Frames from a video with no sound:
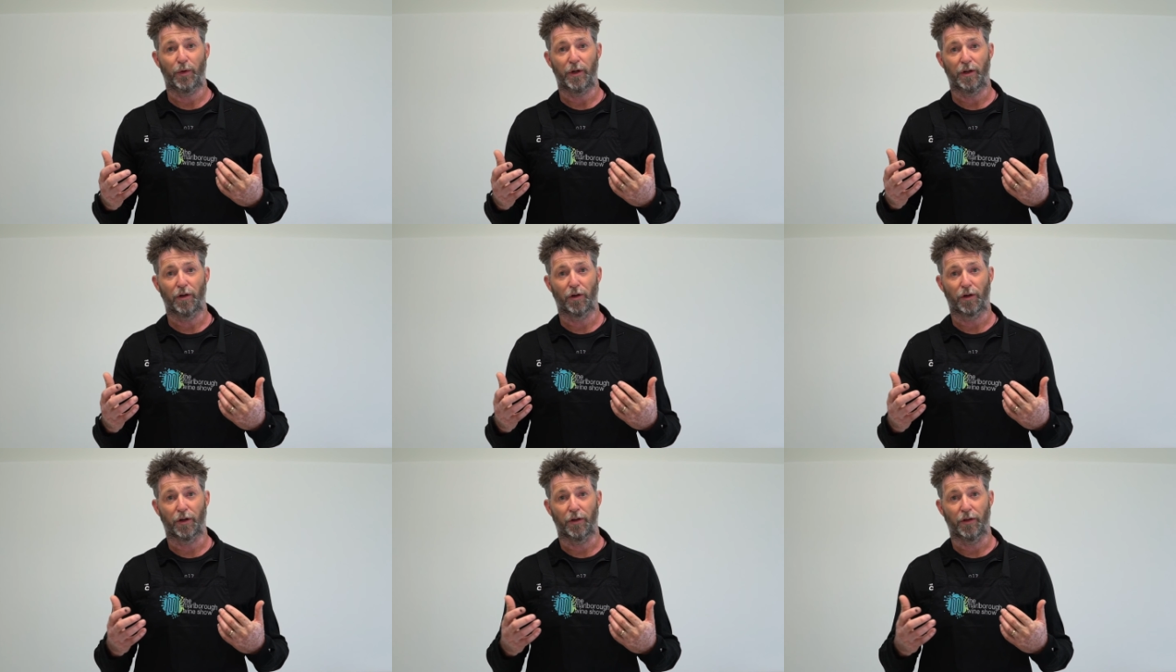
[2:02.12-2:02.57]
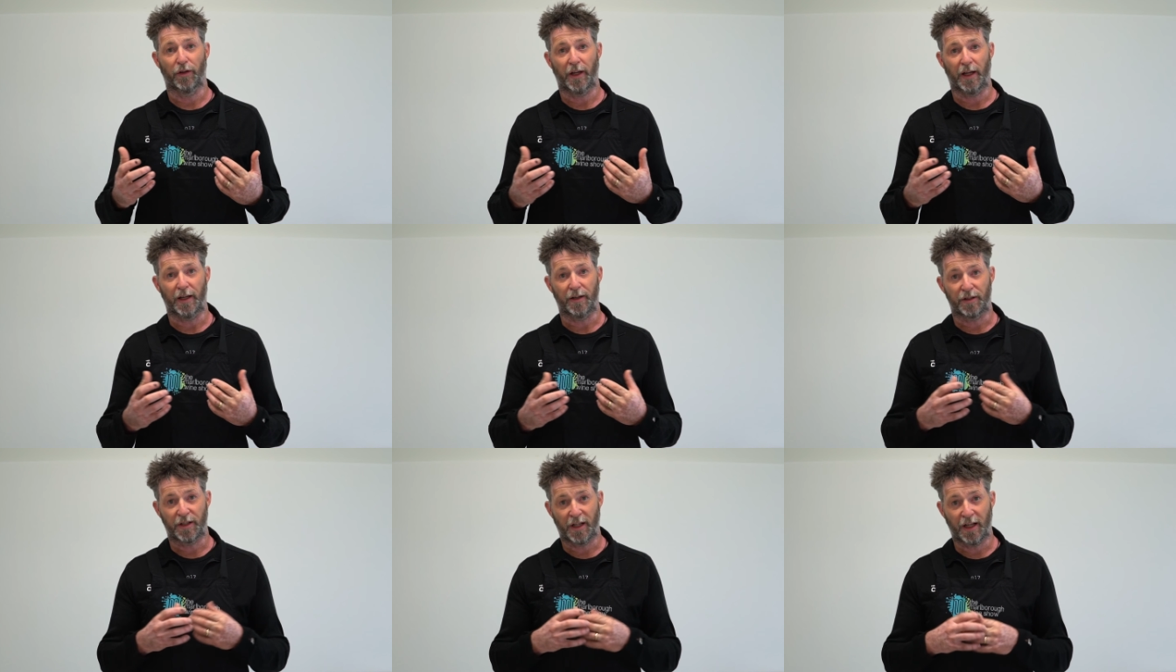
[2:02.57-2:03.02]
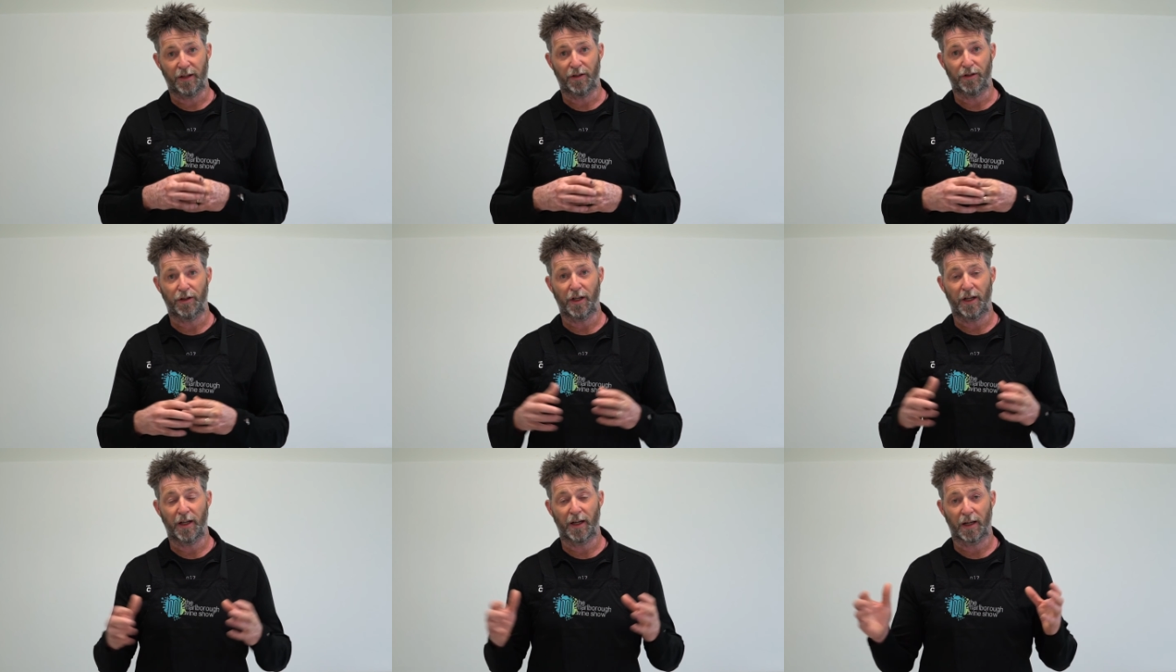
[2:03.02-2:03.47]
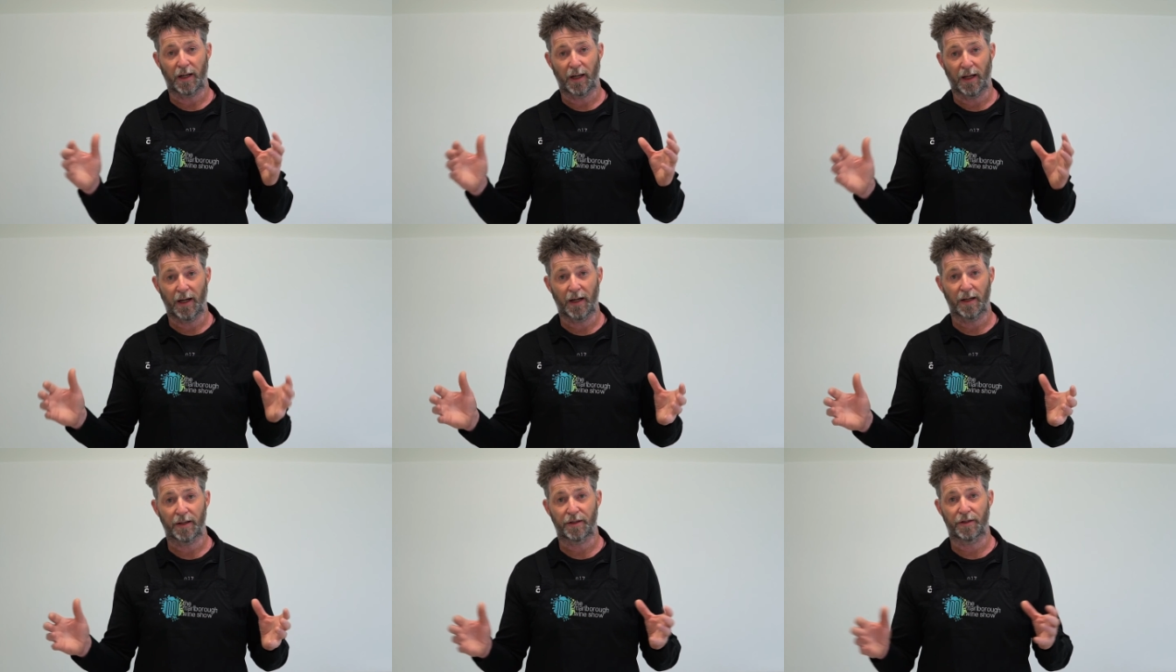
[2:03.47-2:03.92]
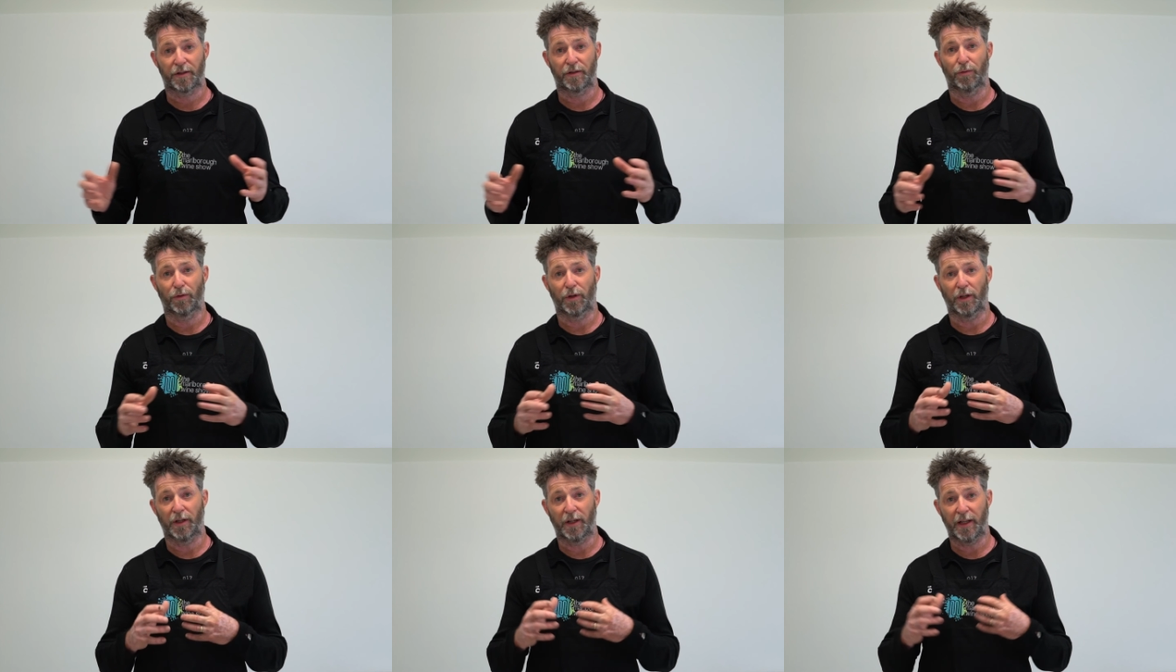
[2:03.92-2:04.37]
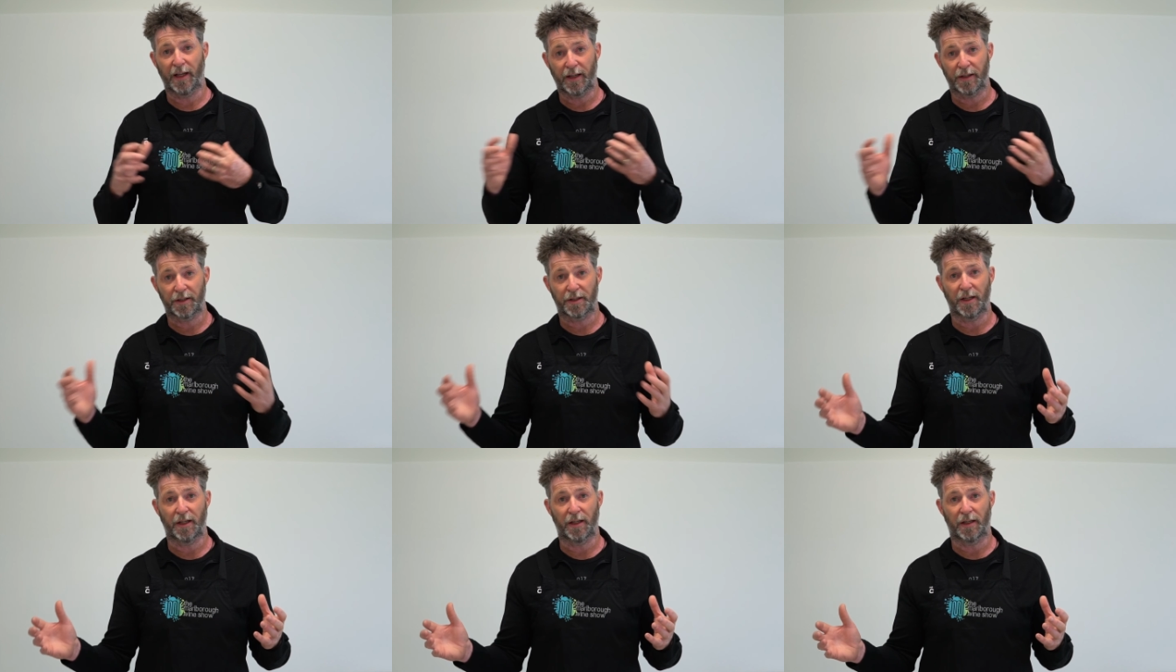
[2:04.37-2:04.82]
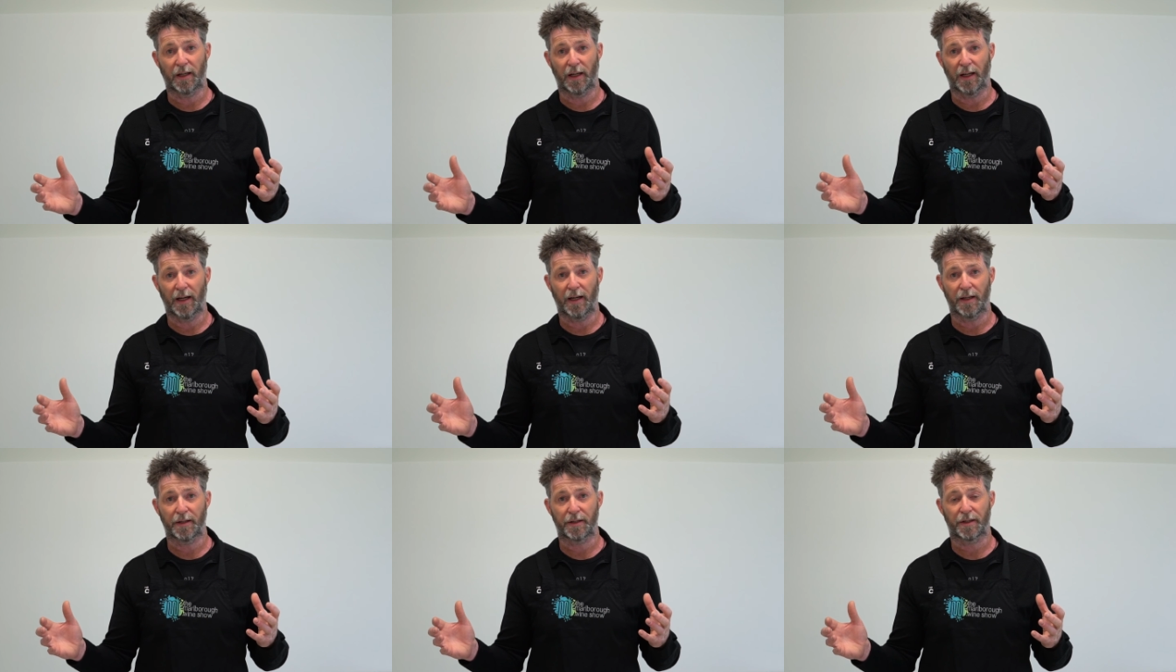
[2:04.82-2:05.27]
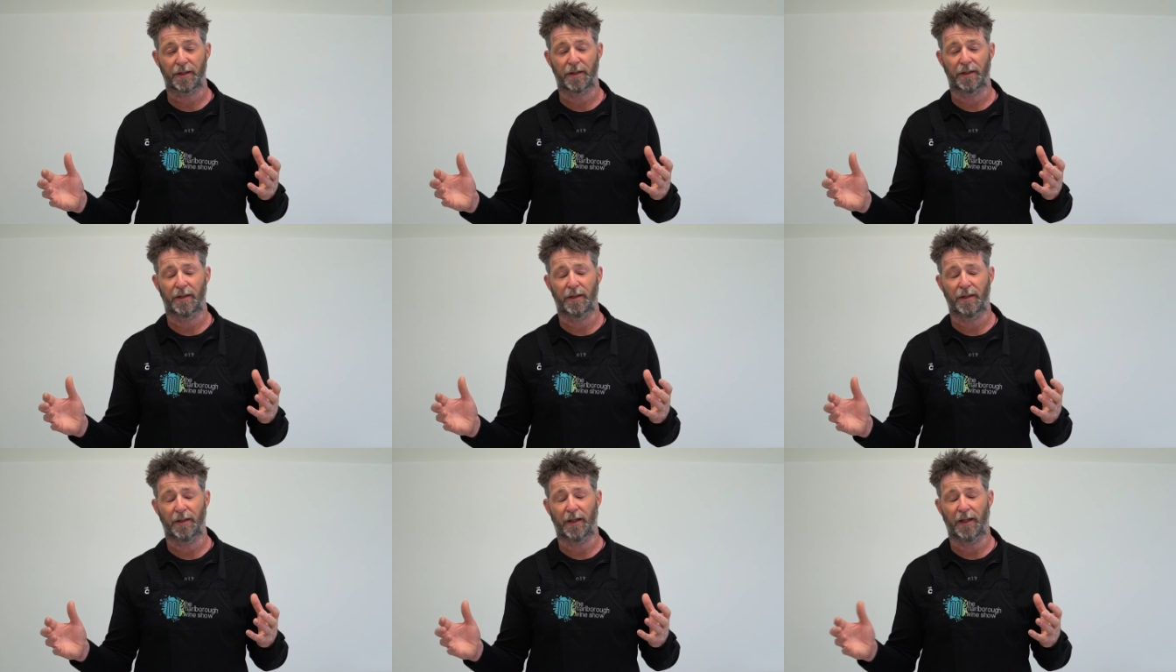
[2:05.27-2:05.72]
we look at that 10-year class or the legacy class